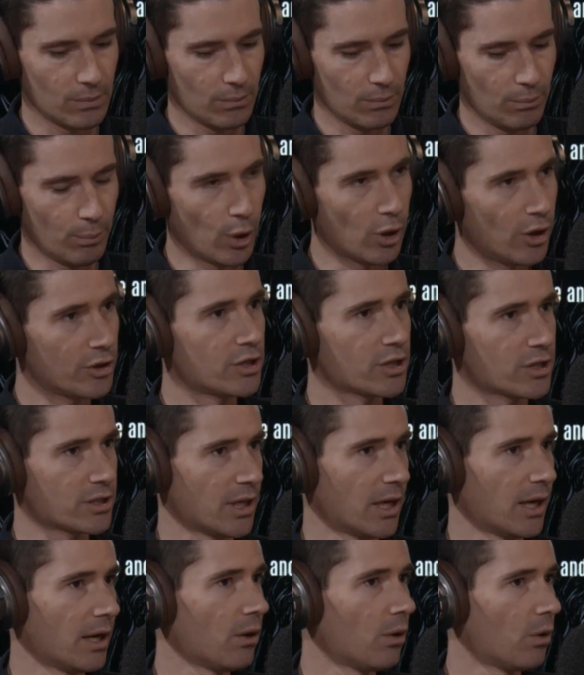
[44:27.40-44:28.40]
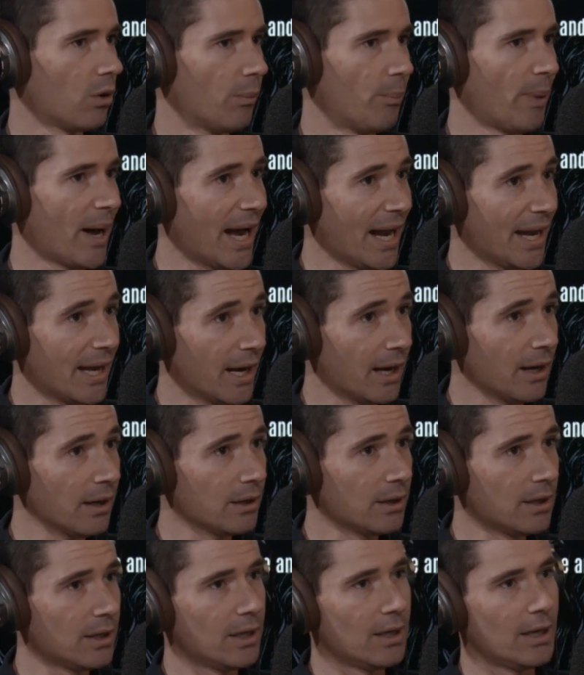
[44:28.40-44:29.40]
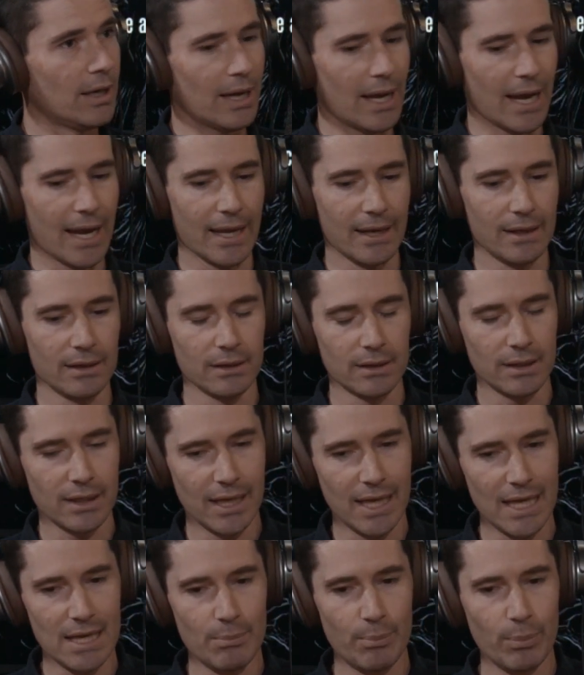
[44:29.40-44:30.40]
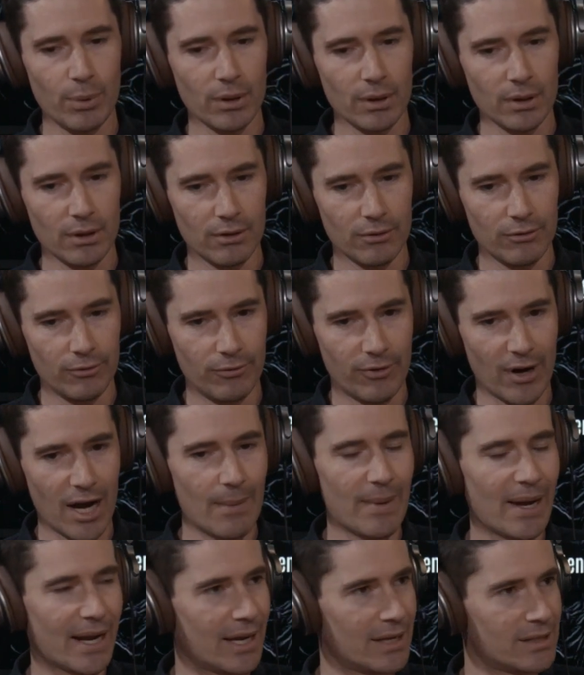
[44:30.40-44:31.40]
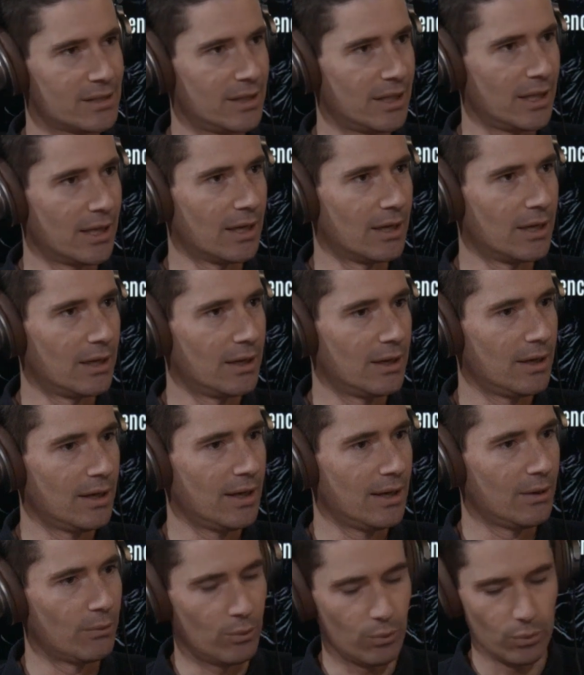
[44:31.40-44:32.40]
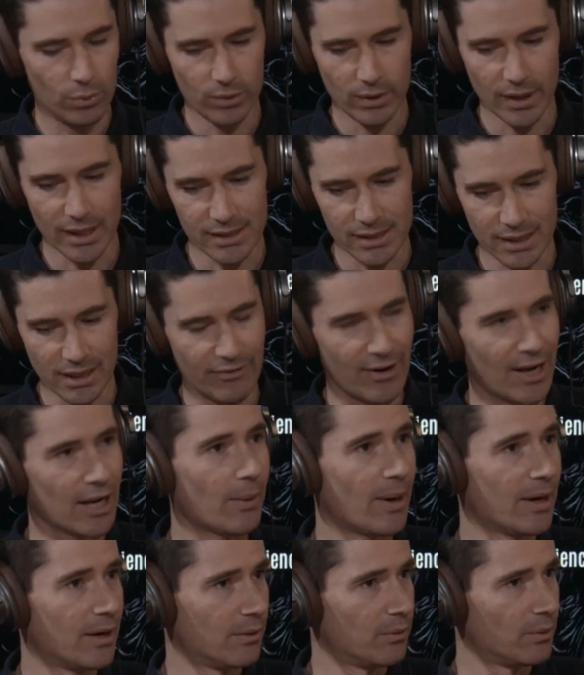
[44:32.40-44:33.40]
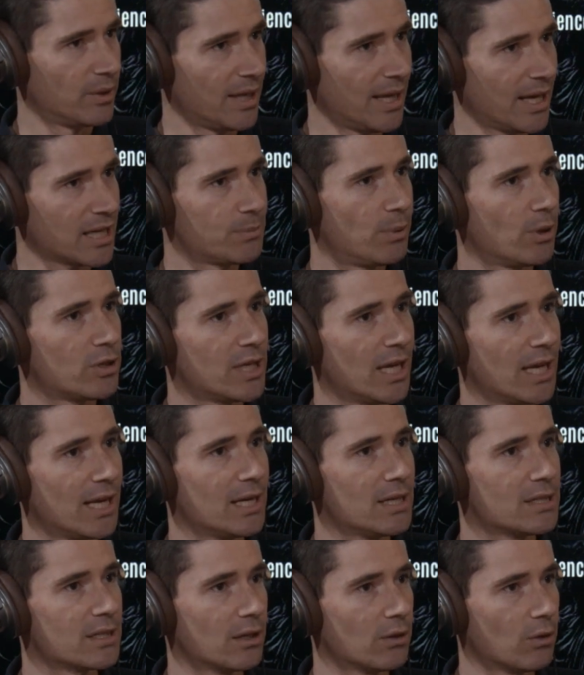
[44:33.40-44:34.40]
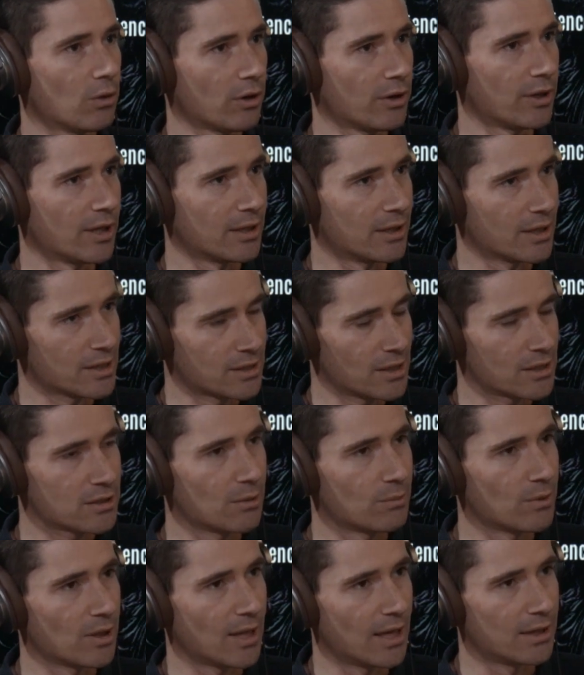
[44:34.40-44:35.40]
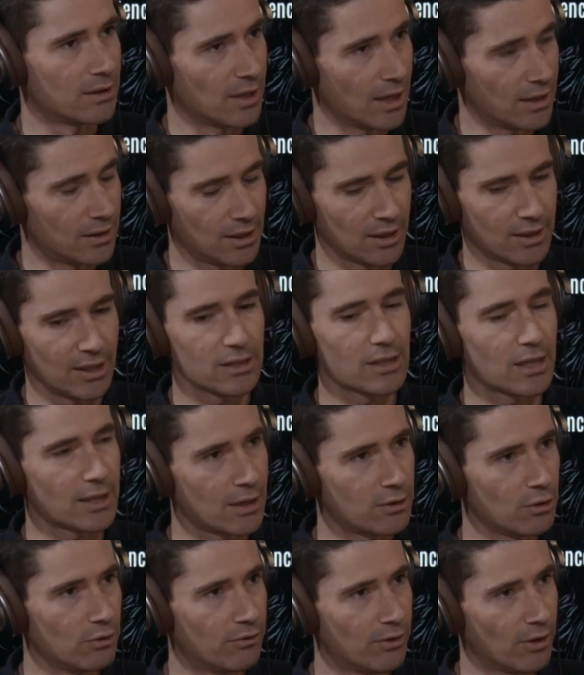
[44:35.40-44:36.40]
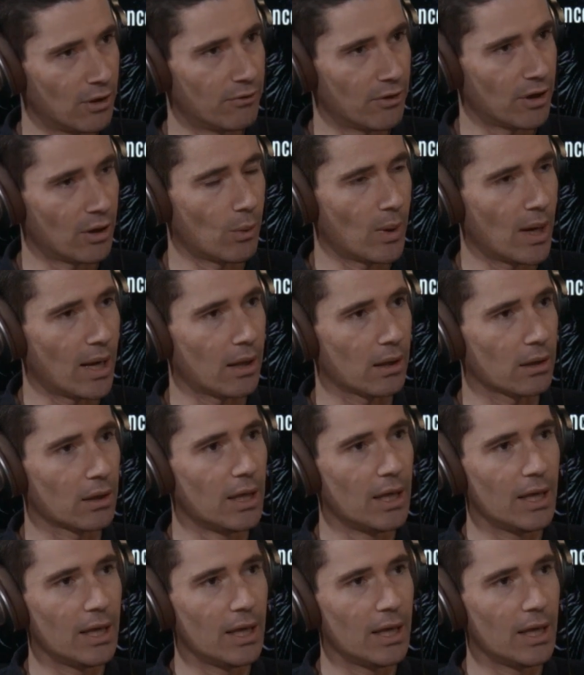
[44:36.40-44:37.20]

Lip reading: purchaser or payer, and keep Pharmac as the as the evaluator with the expertise and all of the system that the things that they do very, very well,